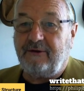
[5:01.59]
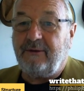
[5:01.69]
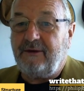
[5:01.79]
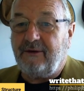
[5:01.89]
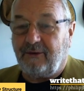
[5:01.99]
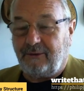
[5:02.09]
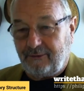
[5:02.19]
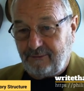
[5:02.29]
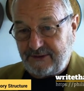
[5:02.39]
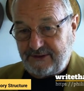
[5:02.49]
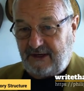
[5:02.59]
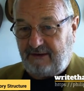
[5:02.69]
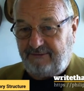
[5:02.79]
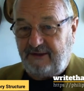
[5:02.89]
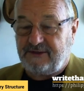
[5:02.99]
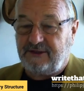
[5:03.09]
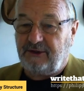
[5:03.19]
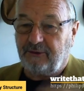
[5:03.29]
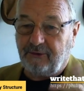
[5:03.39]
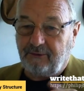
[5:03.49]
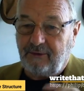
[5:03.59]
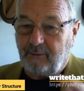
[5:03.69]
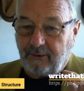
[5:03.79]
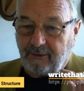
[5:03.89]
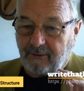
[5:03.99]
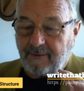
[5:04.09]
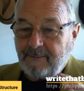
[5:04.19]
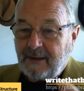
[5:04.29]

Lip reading: doing the ordinary stuff. That's the ordinary world.